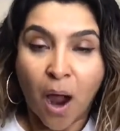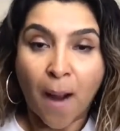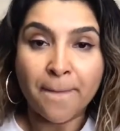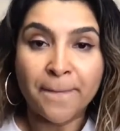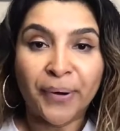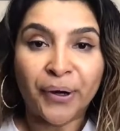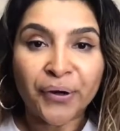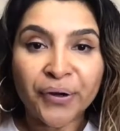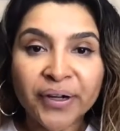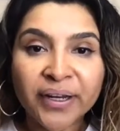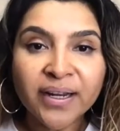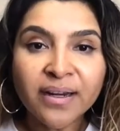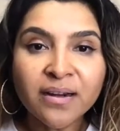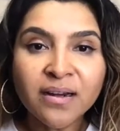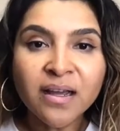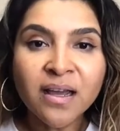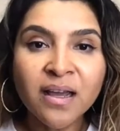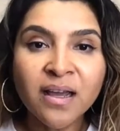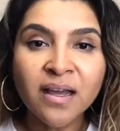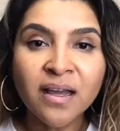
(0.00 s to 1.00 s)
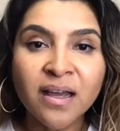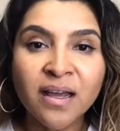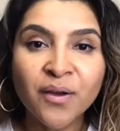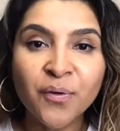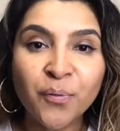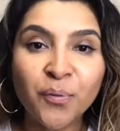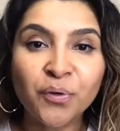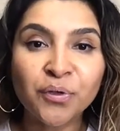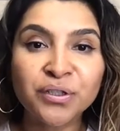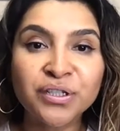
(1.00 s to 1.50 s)
a burden
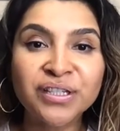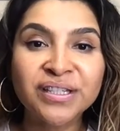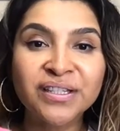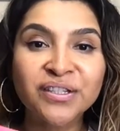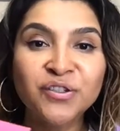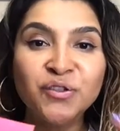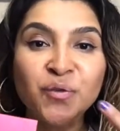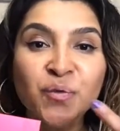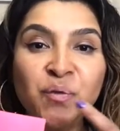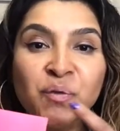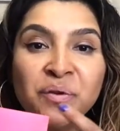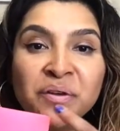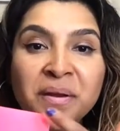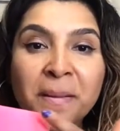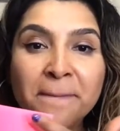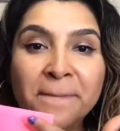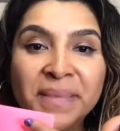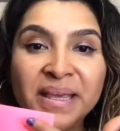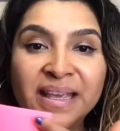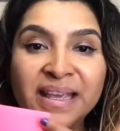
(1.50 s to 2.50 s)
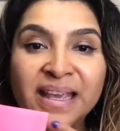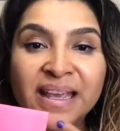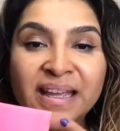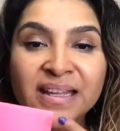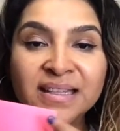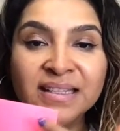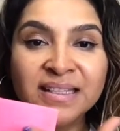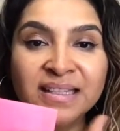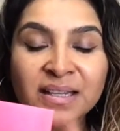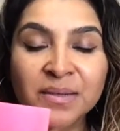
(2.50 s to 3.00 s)
will soon
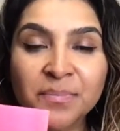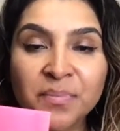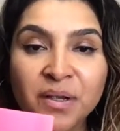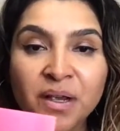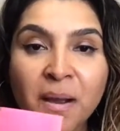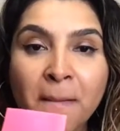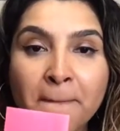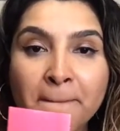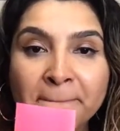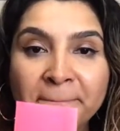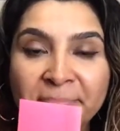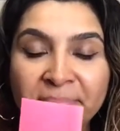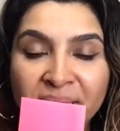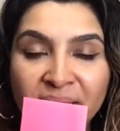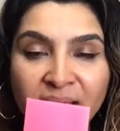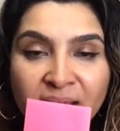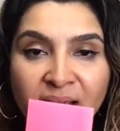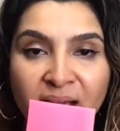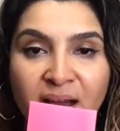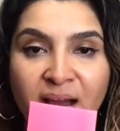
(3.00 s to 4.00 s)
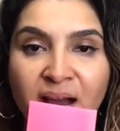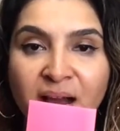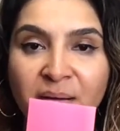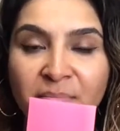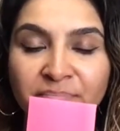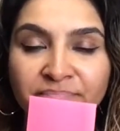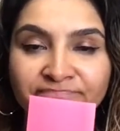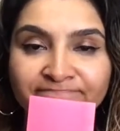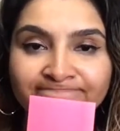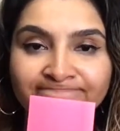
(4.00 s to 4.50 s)
begin to come, be
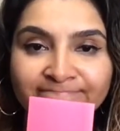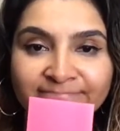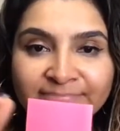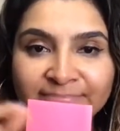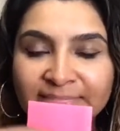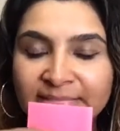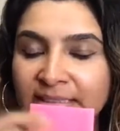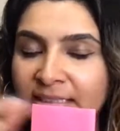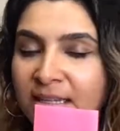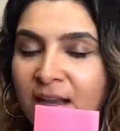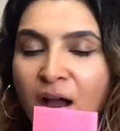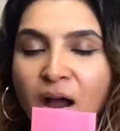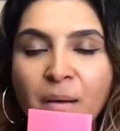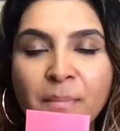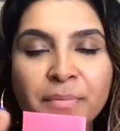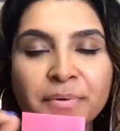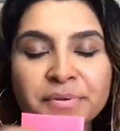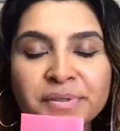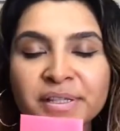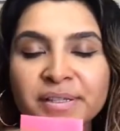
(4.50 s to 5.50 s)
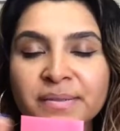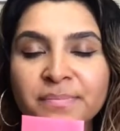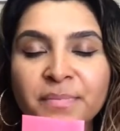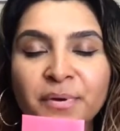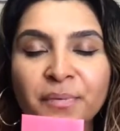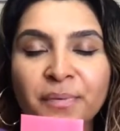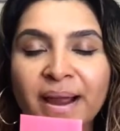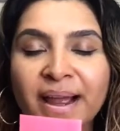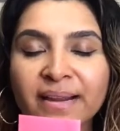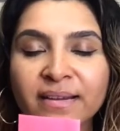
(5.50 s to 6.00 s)
um, almost
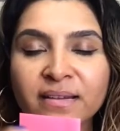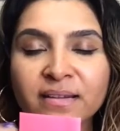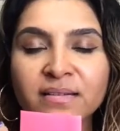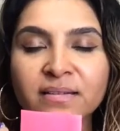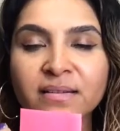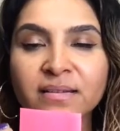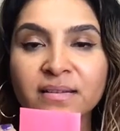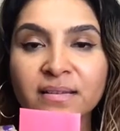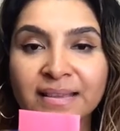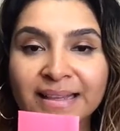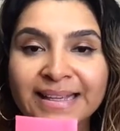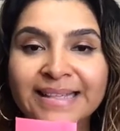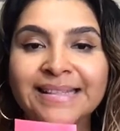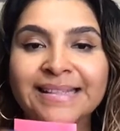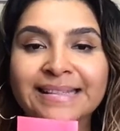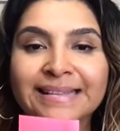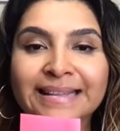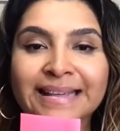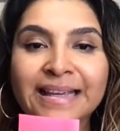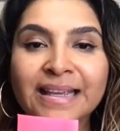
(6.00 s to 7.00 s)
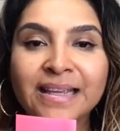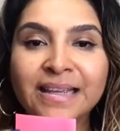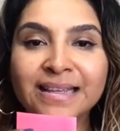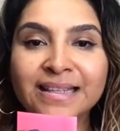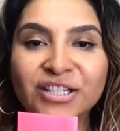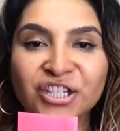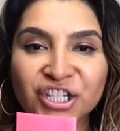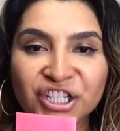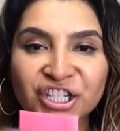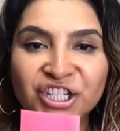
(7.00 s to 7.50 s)
miraculously
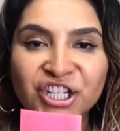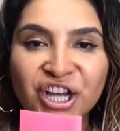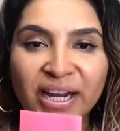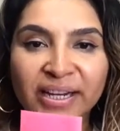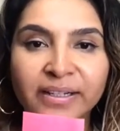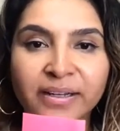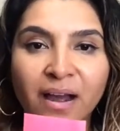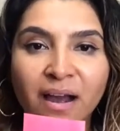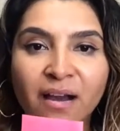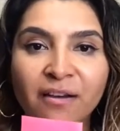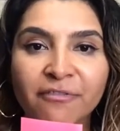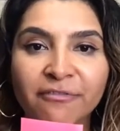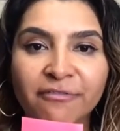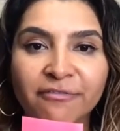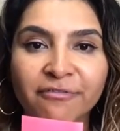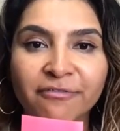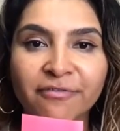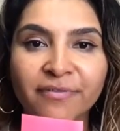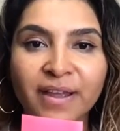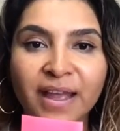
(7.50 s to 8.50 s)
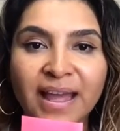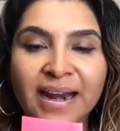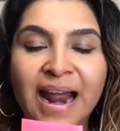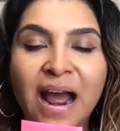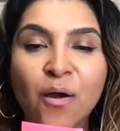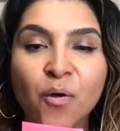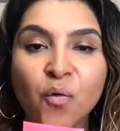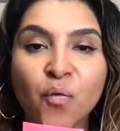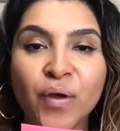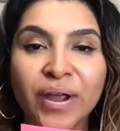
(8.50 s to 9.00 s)
just checked off at
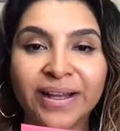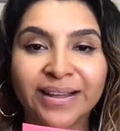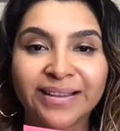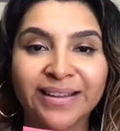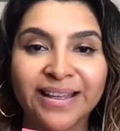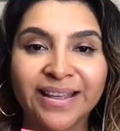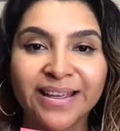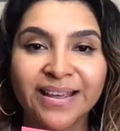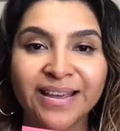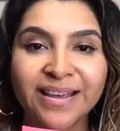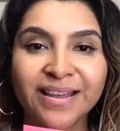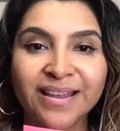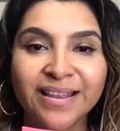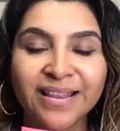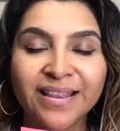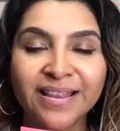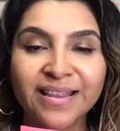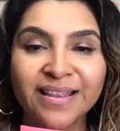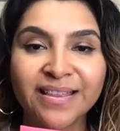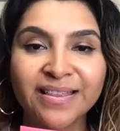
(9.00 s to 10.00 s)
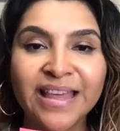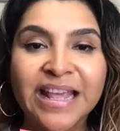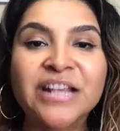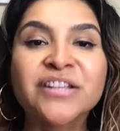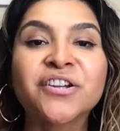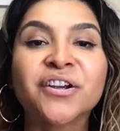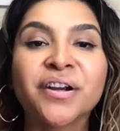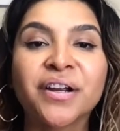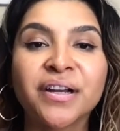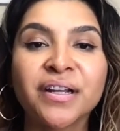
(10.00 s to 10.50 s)
how quickly
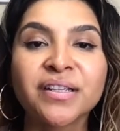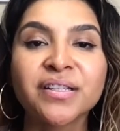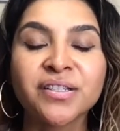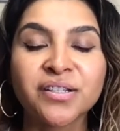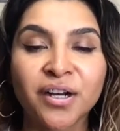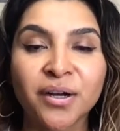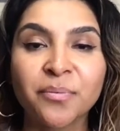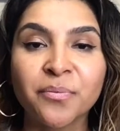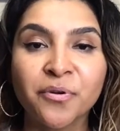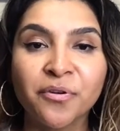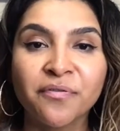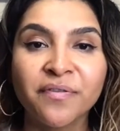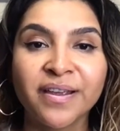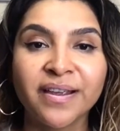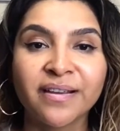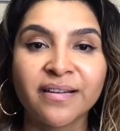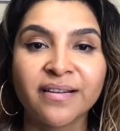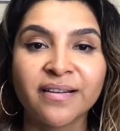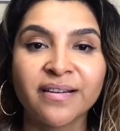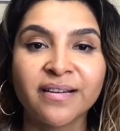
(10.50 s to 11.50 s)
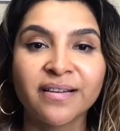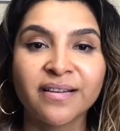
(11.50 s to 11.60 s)
things are going to start moving.